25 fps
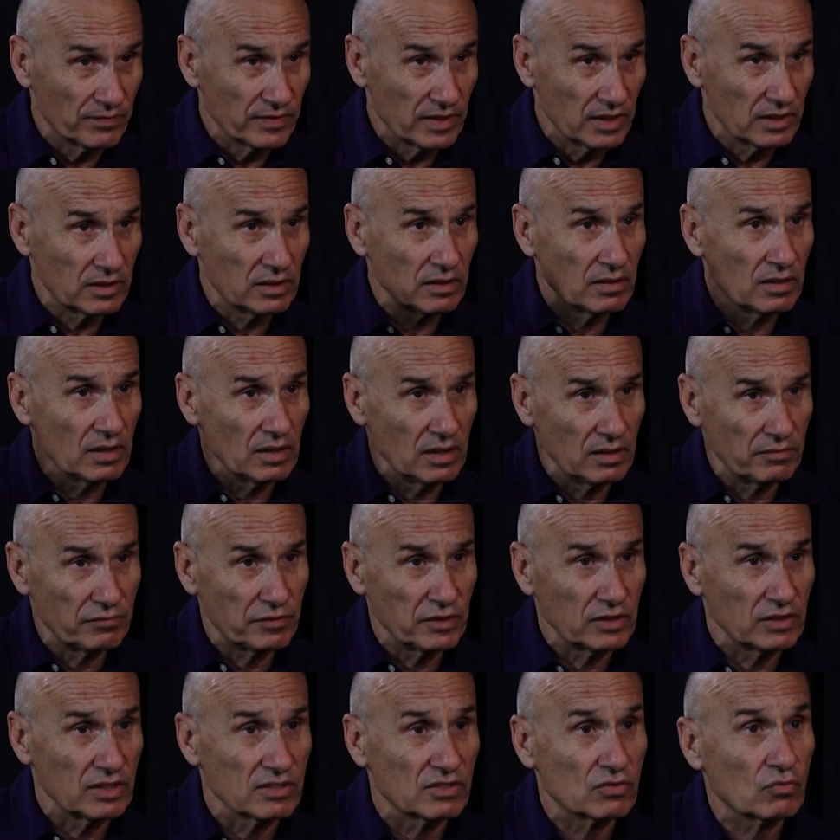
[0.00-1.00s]
If
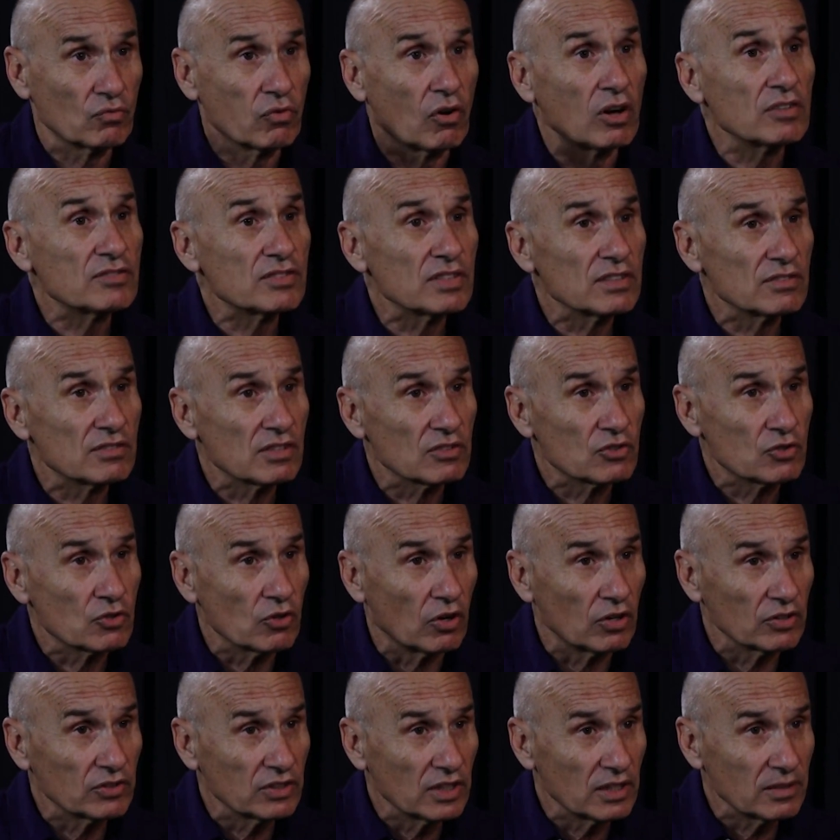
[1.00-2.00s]
it is crossing the
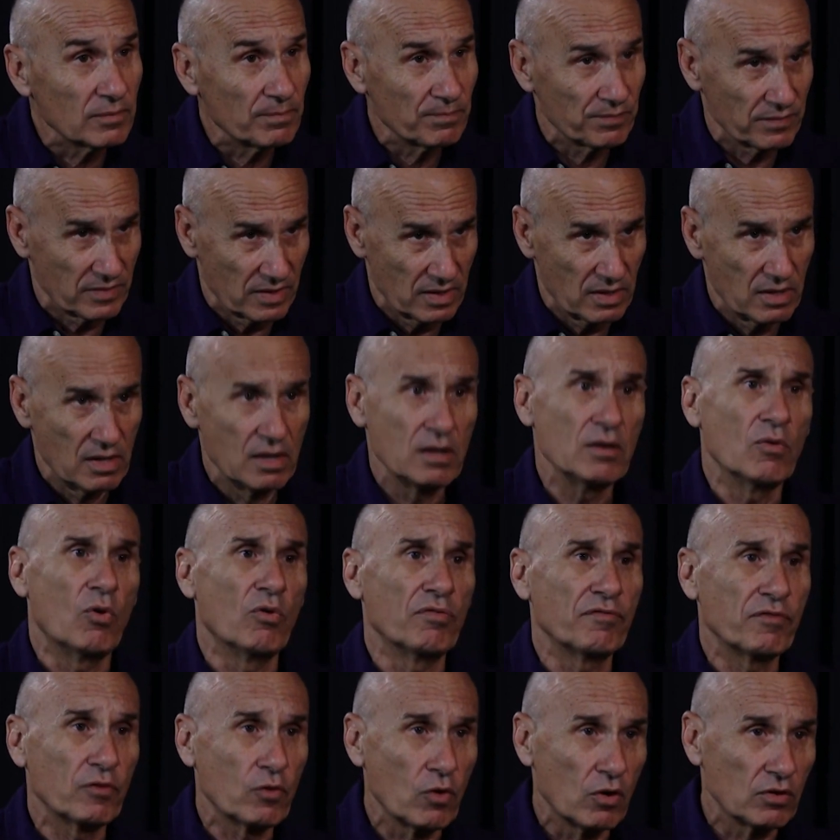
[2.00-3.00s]
Jordan,
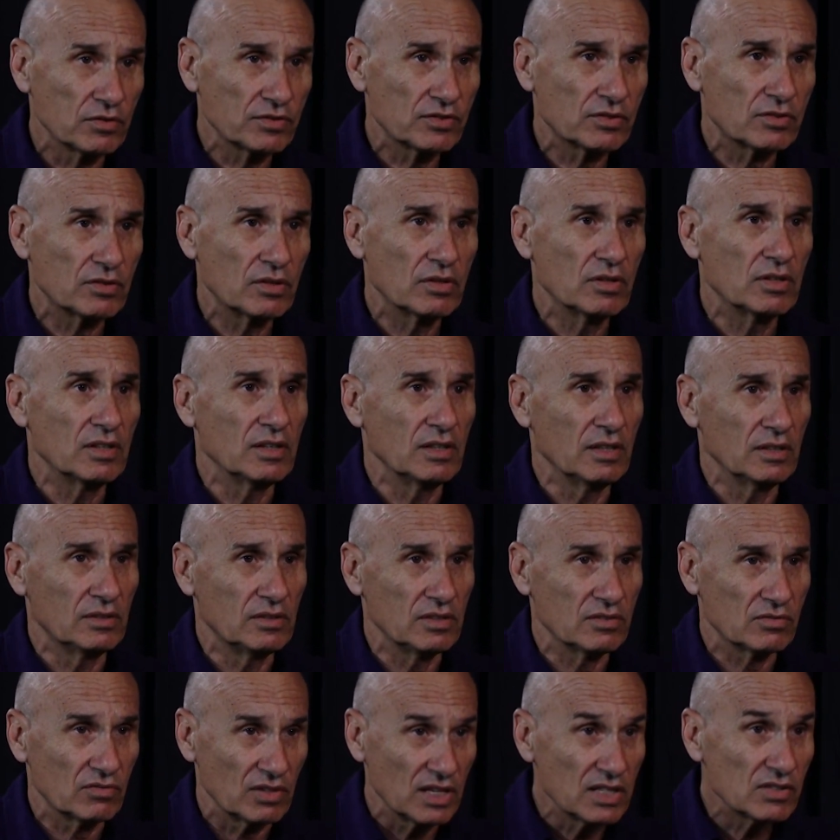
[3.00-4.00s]
of course,
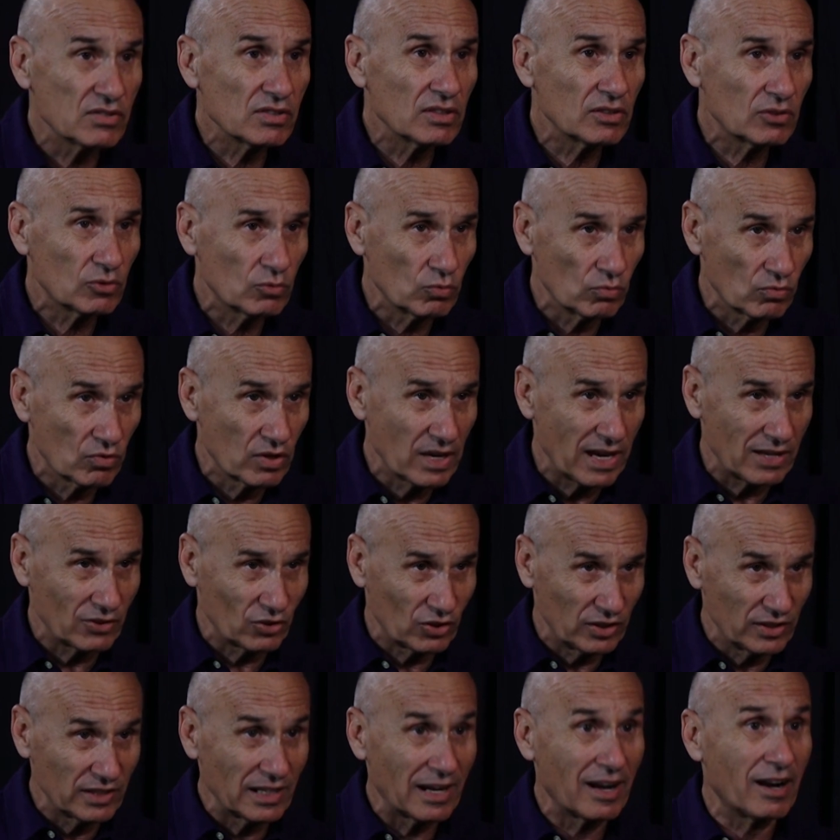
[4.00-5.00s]
it is easy to
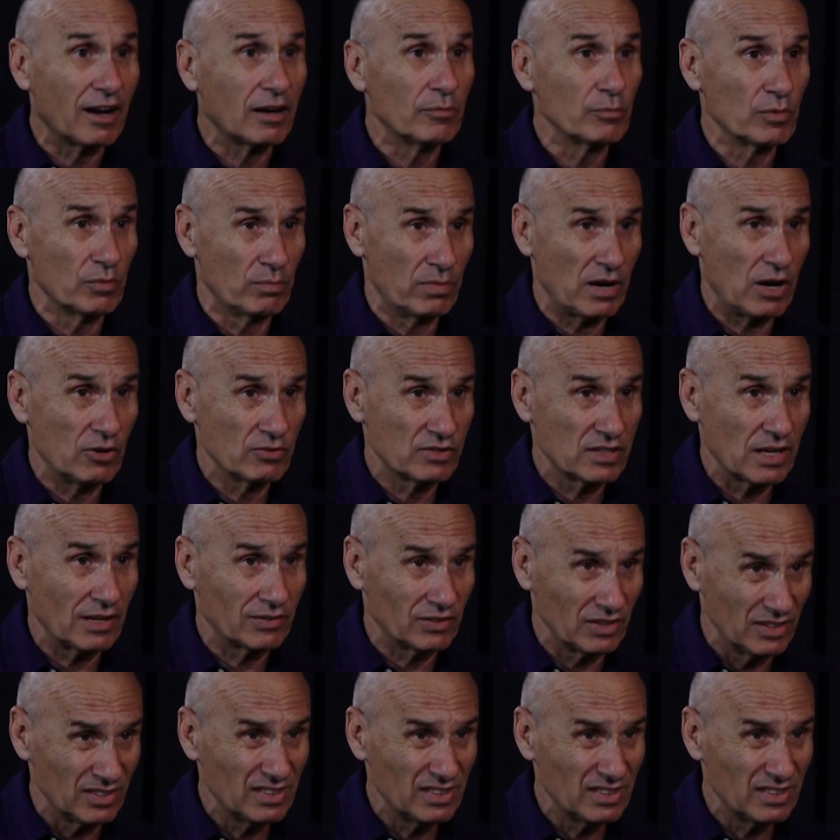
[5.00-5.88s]
get an alarm about that.